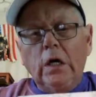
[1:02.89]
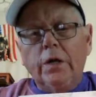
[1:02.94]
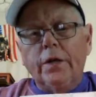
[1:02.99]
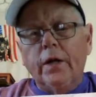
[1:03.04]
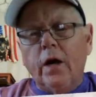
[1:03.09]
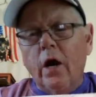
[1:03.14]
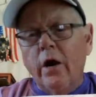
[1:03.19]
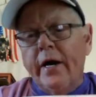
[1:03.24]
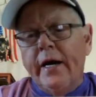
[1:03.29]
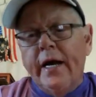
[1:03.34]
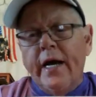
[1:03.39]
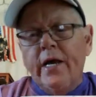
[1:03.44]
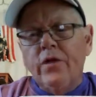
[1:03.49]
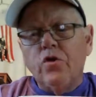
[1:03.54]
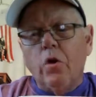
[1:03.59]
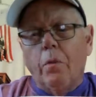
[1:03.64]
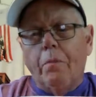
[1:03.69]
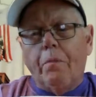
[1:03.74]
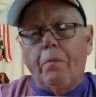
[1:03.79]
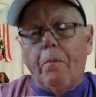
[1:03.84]
The Guardian
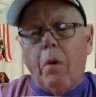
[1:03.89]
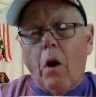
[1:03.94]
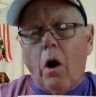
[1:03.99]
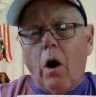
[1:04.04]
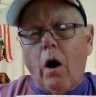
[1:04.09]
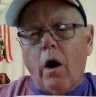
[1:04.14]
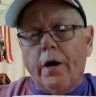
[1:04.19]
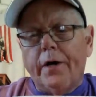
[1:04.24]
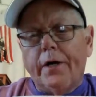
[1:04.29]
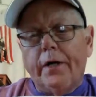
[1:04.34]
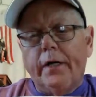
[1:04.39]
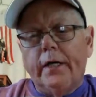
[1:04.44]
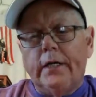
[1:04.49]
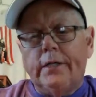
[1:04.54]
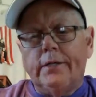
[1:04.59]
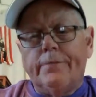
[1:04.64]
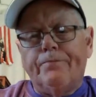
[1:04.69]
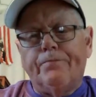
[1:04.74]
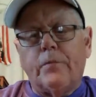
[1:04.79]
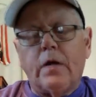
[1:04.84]
Angel part
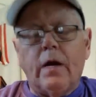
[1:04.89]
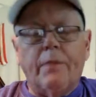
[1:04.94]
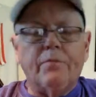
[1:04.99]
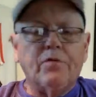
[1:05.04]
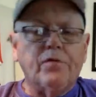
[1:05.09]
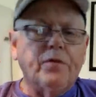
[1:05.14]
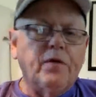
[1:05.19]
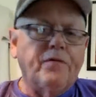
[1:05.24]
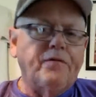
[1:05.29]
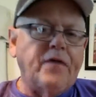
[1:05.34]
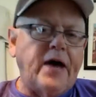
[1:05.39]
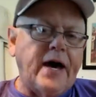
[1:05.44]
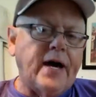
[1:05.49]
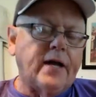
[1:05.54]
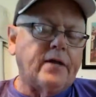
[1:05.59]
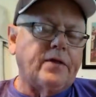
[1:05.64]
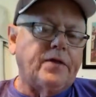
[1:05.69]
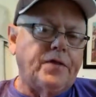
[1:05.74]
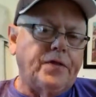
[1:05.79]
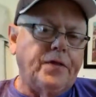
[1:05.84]
comes from the
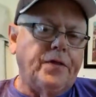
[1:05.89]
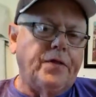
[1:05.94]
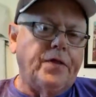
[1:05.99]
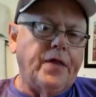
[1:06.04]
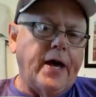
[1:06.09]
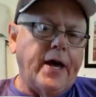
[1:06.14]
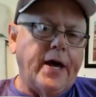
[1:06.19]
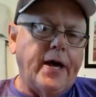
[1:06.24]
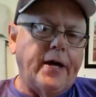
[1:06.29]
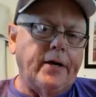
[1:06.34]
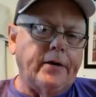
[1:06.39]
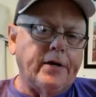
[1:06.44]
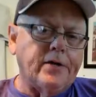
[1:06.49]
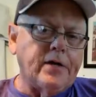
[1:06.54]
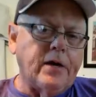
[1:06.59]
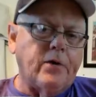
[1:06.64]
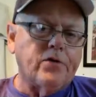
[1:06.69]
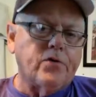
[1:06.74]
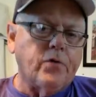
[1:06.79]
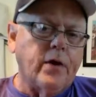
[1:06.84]
fact that
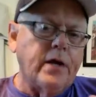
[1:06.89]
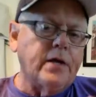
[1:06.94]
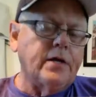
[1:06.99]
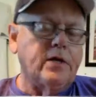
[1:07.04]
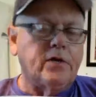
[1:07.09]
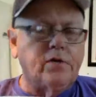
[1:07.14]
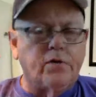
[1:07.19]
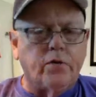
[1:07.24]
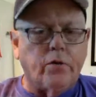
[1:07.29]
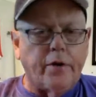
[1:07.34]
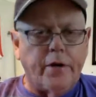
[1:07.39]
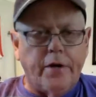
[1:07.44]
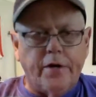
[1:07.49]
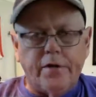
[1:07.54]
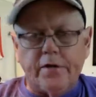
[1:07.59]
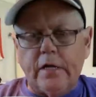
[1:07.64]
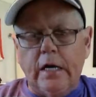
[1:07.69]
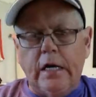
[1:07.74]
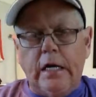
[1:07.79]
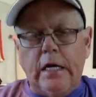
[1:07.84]
as I was writing these
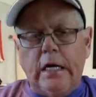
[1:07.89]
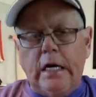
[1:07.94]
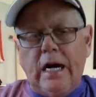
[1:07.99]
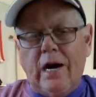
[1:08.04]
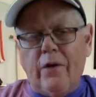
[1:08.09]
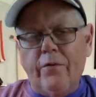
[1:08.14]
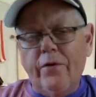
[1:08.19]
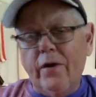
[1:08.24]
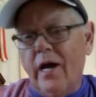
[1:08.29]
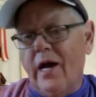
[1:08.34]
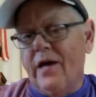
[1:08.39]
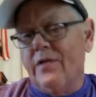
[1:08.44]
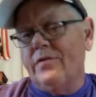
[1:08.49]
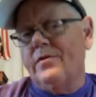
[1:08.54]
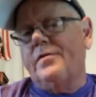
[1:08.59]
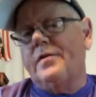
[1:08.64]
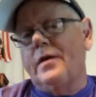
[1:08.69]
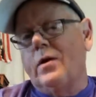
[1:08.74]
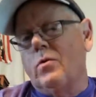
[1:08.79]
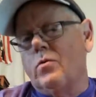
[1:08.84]
stories, I realized
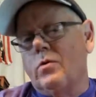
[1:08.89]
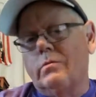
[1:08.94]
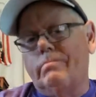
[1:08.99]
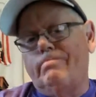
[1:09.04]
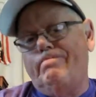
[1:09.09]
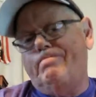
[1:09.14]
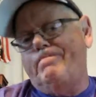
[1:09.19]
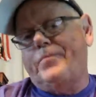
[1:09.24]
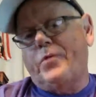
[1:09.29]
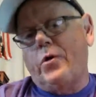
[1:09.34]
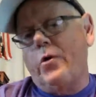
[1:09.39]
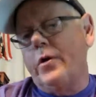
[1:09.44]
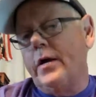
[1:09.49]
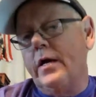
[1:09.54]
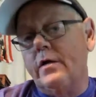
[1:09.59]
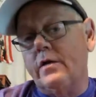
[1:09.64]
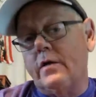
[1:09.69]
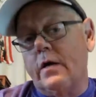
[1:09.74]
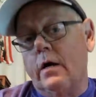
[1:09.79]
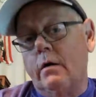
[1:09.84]
that there were
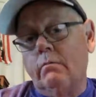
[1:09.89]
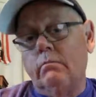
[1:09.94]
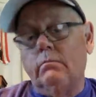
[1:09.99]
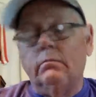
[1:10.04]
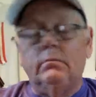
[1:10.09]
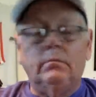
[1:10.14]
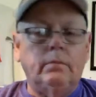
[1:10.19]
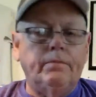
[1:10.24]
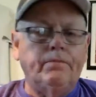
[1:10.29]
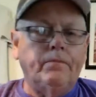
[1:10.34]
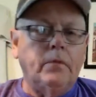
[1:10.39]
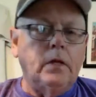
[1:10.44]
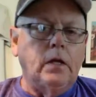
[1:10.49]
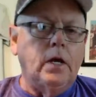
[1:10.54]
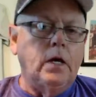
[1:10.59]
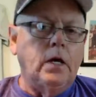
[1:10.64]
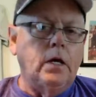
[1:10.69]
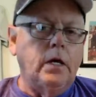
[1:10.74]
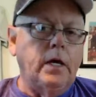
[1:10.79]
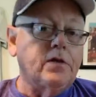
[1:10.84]
30-some
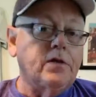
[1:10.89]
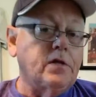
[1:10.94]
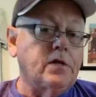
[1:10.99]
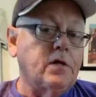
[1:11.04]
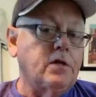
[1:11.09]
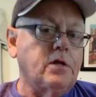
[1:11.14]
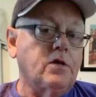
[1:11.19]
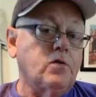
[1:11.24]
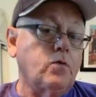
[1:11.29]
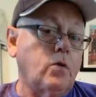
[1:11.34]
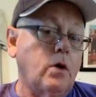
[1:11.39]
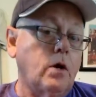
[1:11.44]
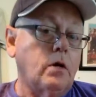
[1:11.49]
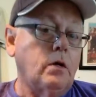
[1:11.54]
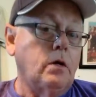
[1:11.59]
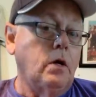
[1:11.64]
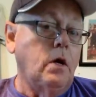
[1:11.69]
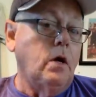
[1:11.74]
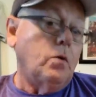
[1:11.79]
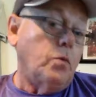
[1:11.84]
instances
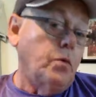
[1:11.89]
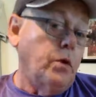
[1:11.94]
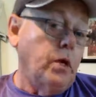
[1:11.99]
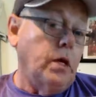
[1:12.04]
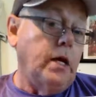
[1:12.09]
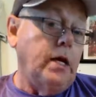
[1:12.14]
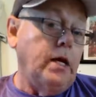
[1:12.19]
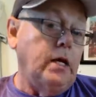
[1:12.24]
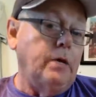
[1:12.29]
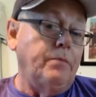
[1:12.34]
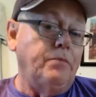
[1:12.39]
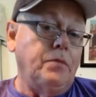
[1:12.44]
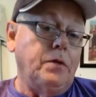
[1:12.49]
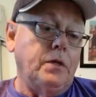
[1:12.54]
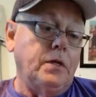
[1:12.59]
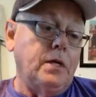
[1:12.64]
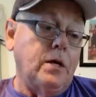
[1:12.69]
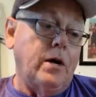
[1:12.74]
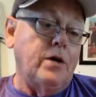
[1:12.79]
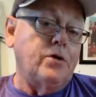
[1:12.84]
where really,
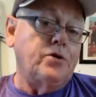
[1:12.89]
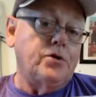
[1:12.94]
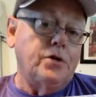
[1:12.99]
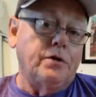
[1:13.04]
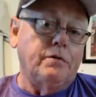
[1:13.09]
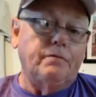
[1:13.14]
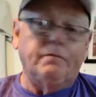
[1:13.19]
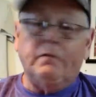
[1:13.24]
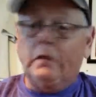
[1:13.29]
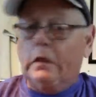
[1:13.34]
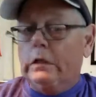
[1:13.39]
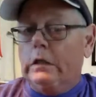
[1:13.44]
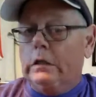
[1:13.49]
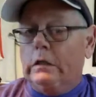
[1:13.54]
I should have